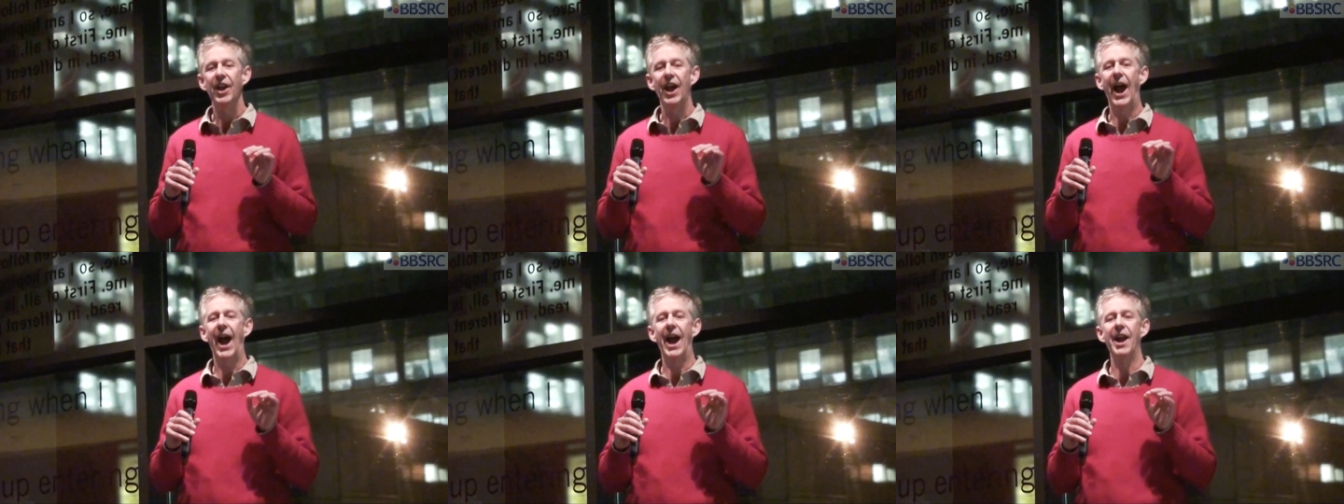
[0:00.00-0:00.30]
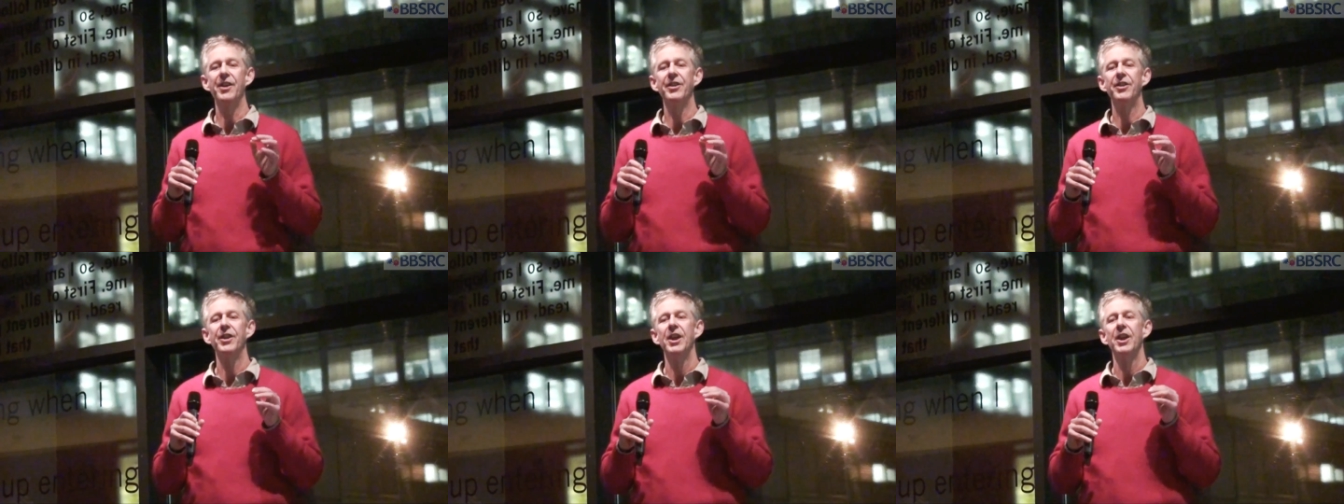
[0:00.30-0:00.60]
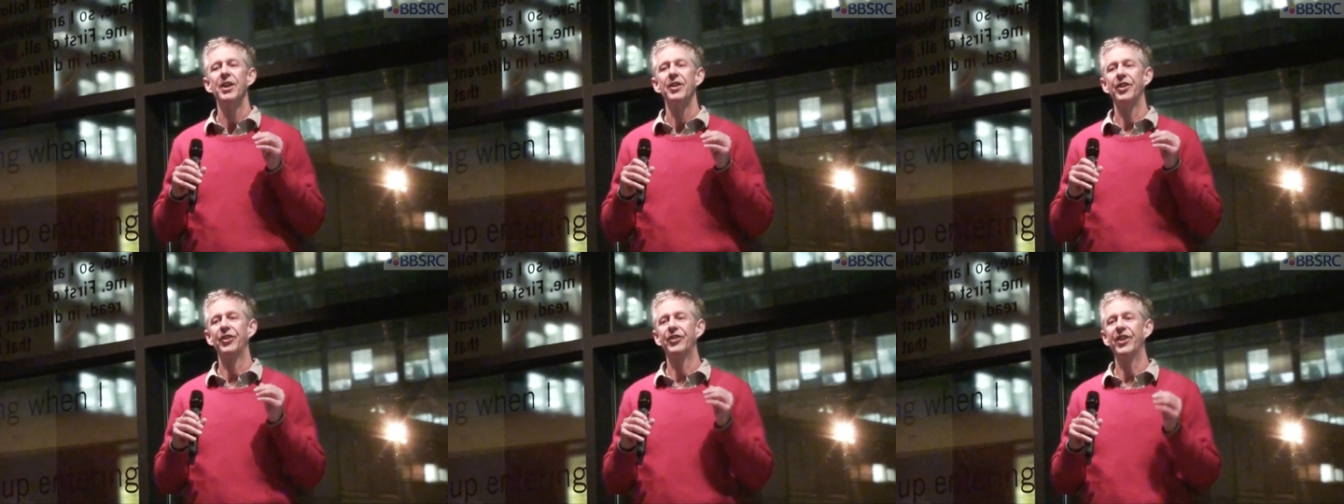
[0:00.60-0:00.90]
And
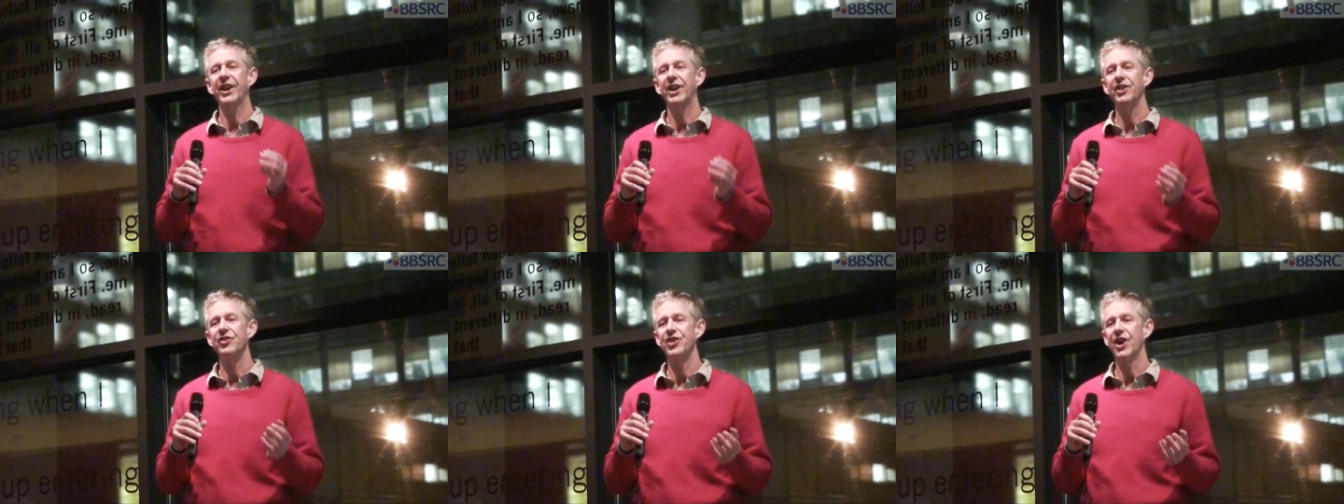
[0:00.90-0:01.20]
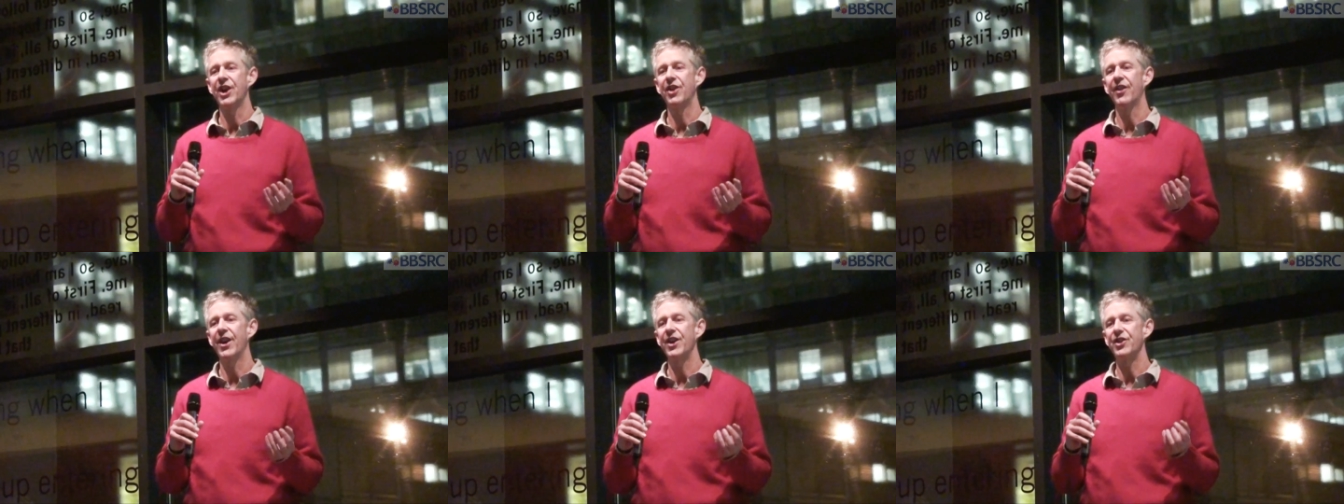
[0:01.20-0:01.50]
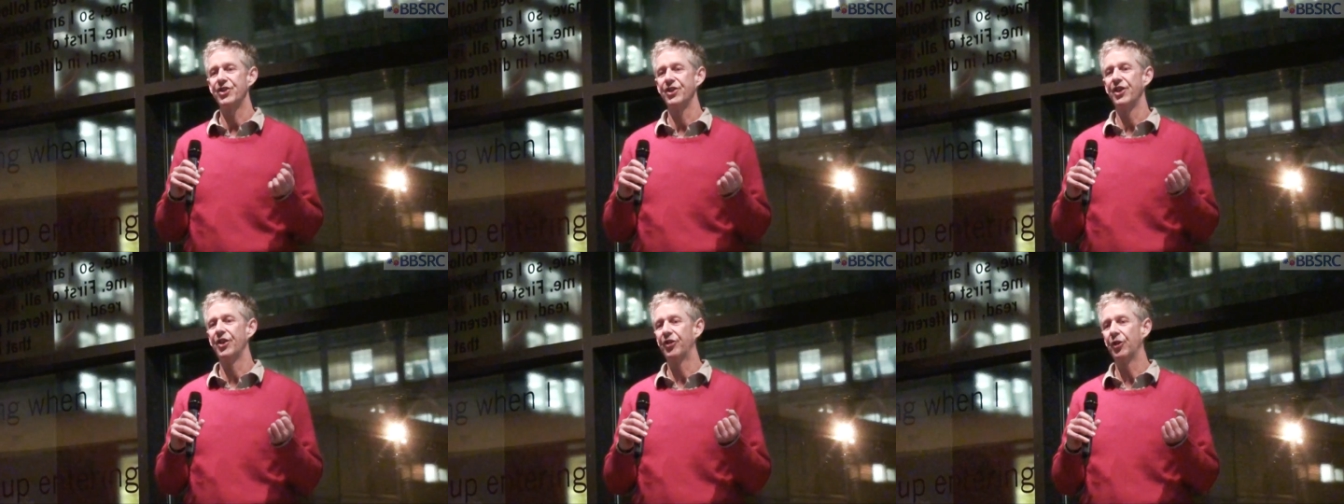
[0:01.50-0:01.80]
the second
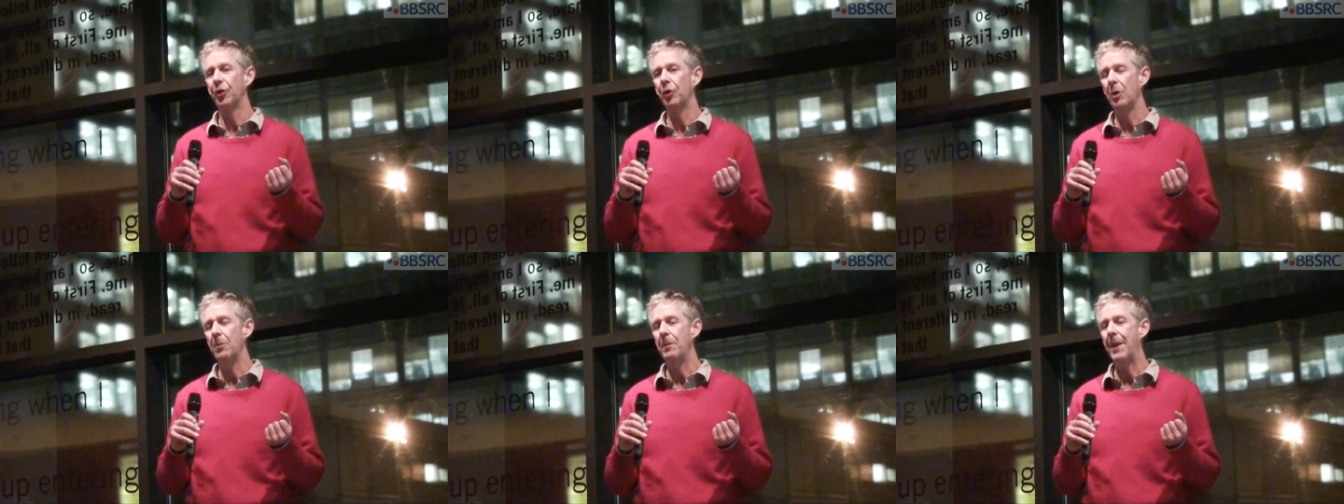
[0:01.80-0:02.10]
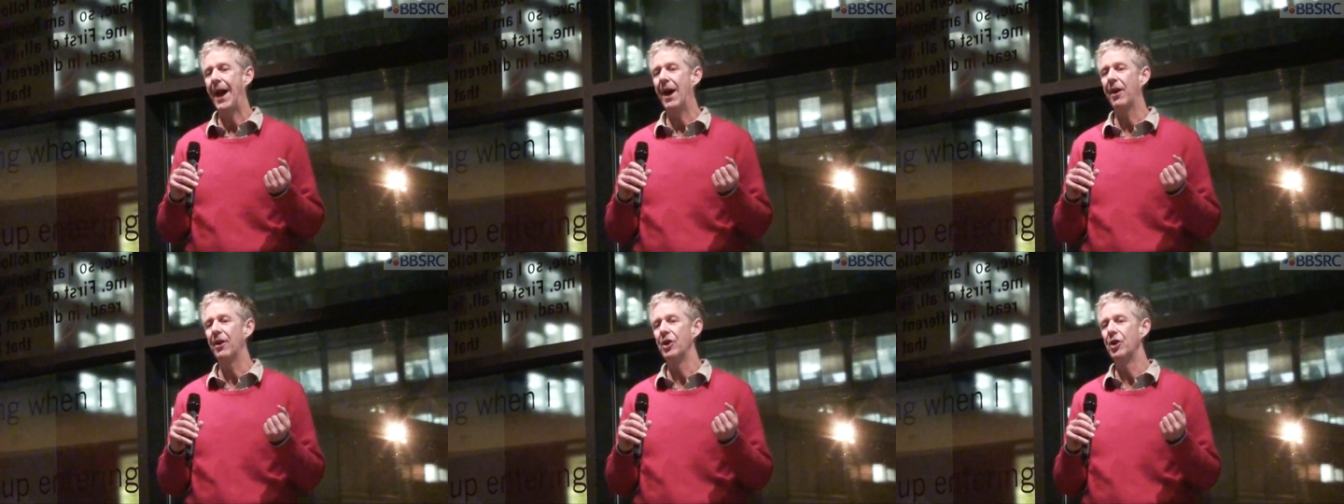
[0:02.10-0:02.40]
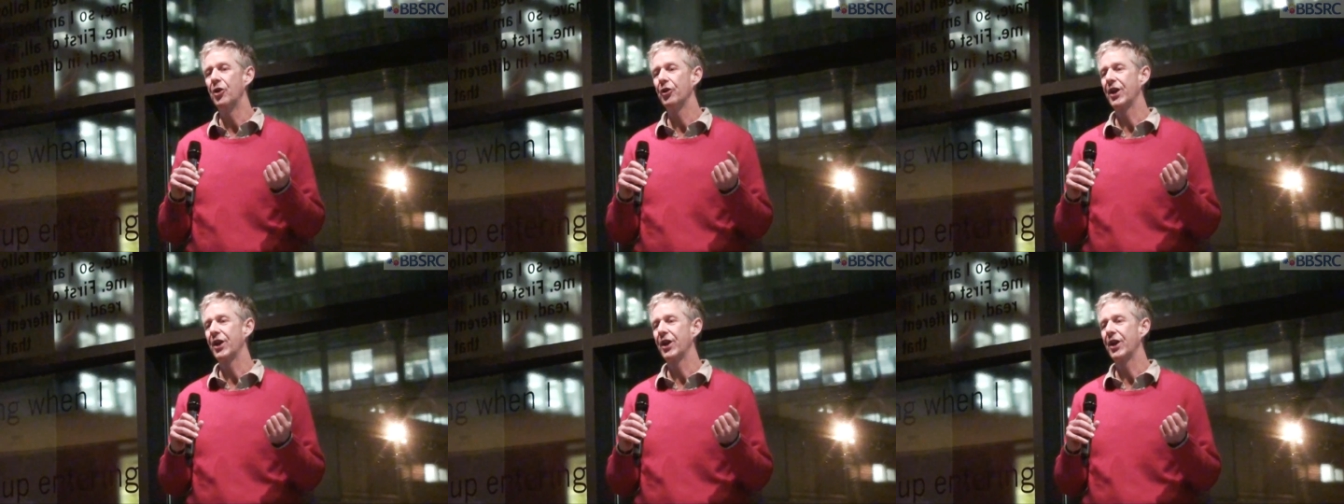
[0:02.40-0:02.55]
generation is all about